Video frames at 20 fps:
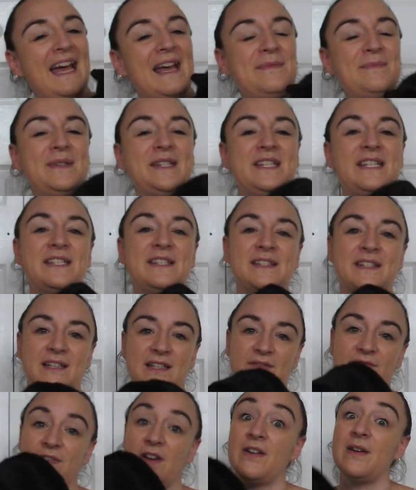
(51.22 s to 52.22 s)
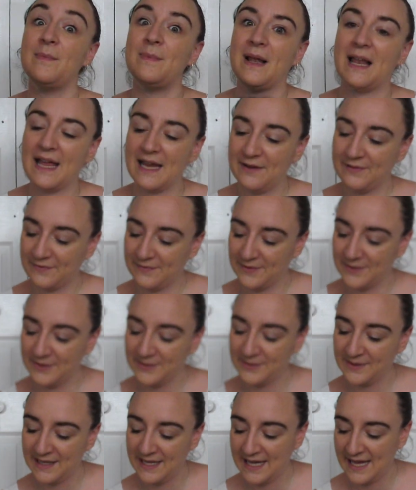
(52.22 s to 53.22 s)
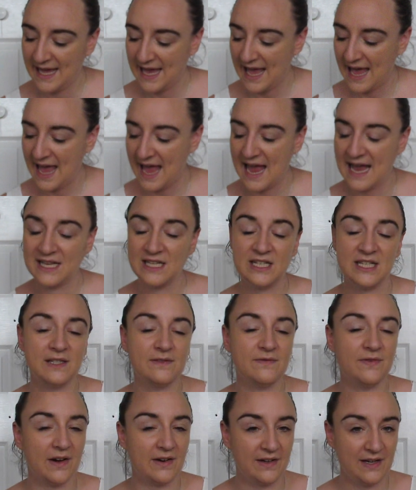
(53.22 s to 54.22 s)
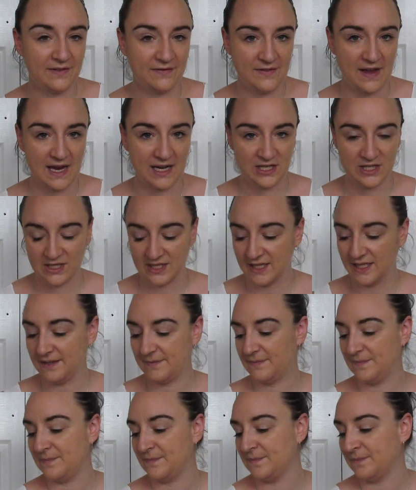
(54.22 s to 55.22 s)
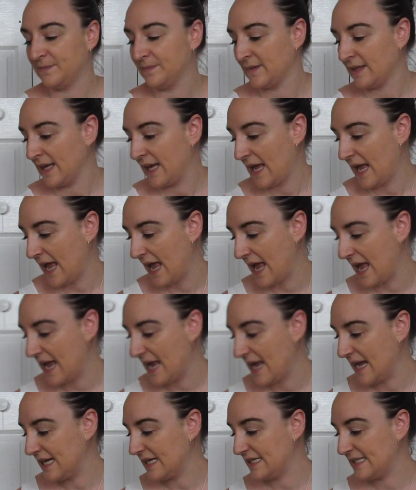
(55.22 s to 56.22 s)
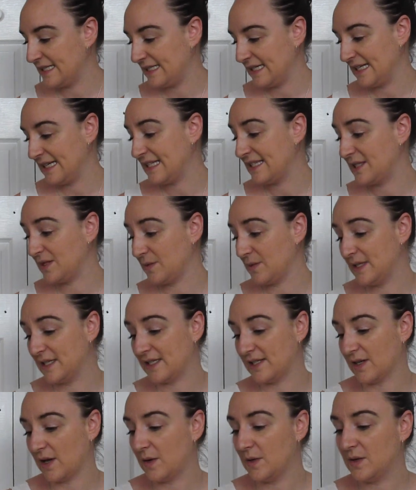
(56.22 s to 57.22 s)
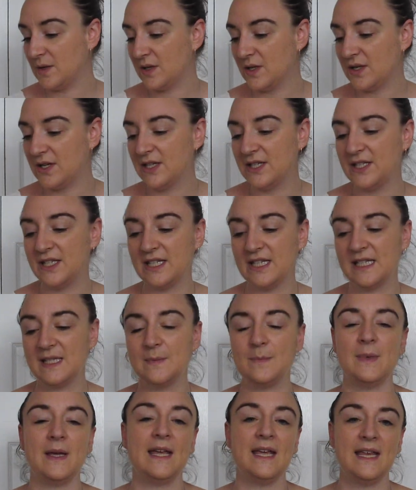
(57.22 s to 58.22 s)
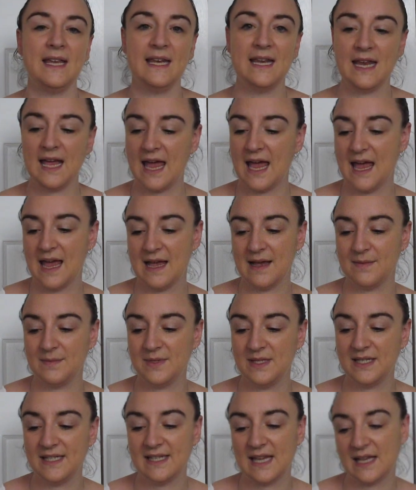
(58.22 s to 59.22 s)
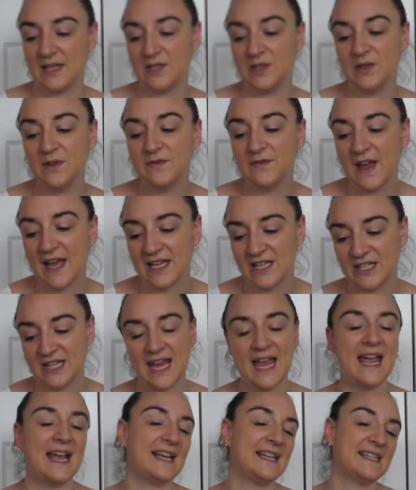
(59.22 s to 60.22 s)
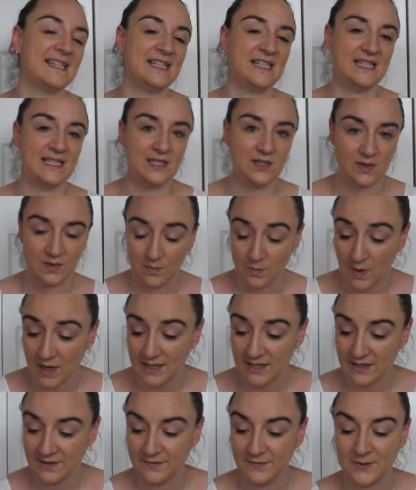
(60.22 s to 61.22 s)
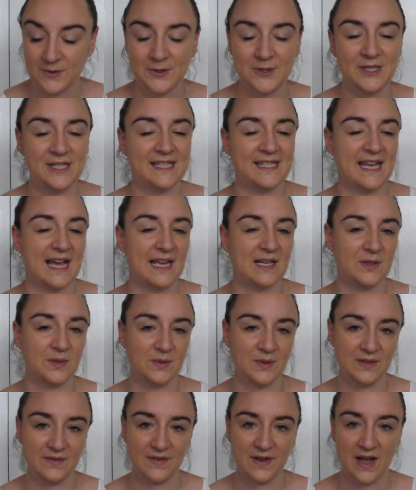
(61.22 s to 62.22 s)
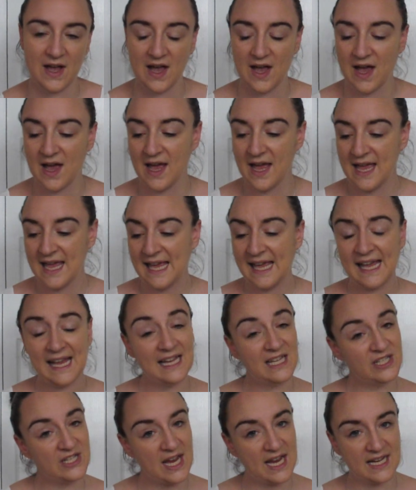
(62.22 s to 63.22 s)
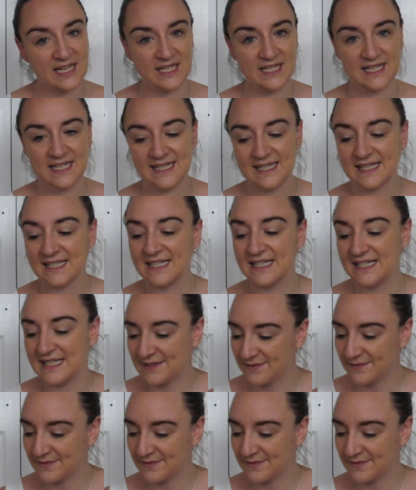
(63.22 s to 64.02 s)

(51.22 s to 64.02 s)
She's very playful and she's very affectionate. She is doing so good. She's had 2 vet checks and she's doing wonderful. She's had all of her injections and she's